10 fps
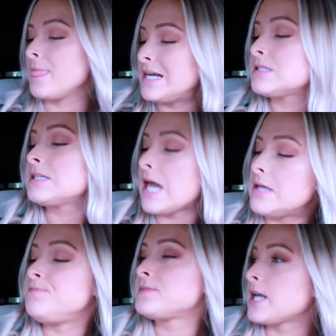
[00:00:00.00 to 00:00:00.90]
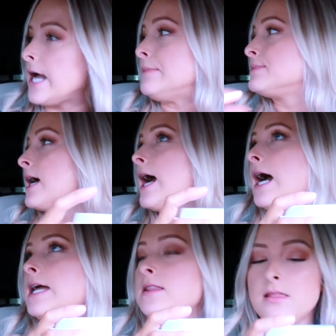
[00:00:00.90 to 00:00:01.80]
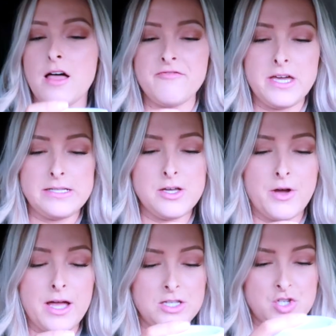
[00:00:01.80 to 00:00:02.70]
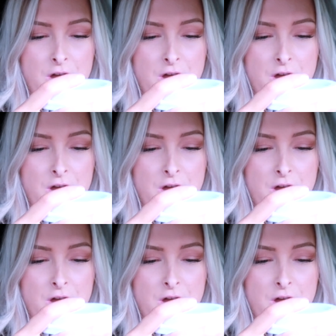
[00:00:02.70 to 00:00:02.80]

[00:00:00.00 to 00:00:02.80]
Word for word: Let's get hyped. I love this. Okay, let's